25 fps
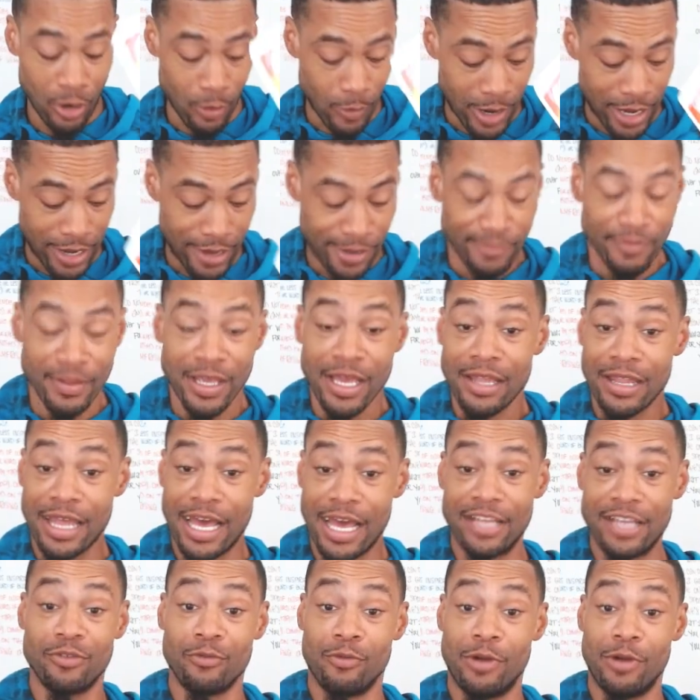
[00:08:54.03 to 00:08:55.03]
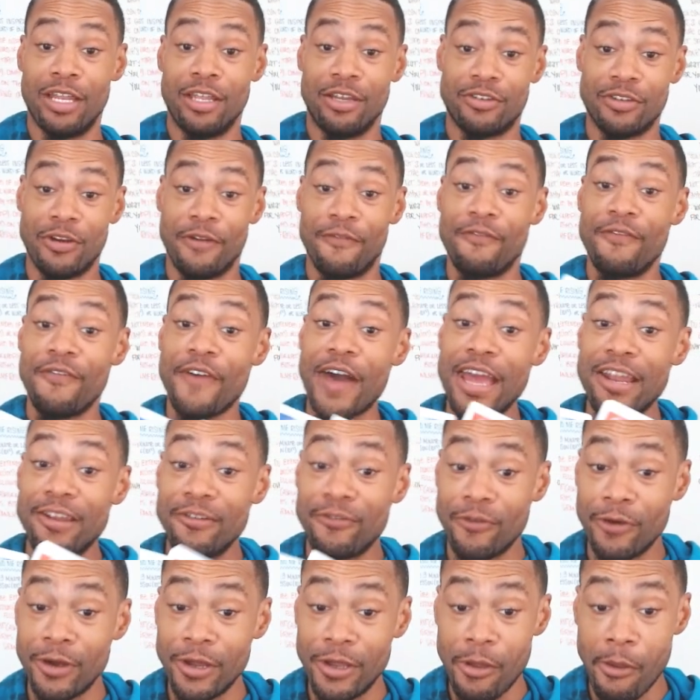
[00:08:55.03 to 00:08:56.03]
way that's ready to fight
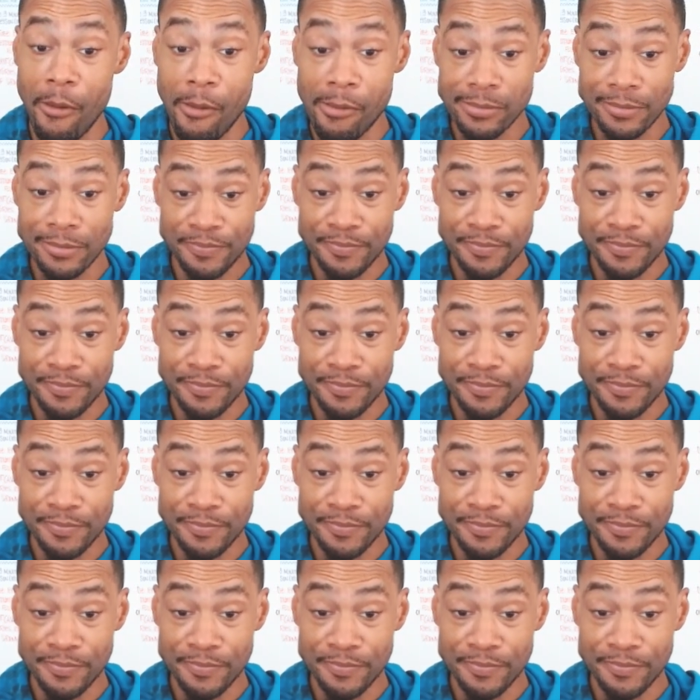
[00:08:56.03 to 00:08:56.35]
for you,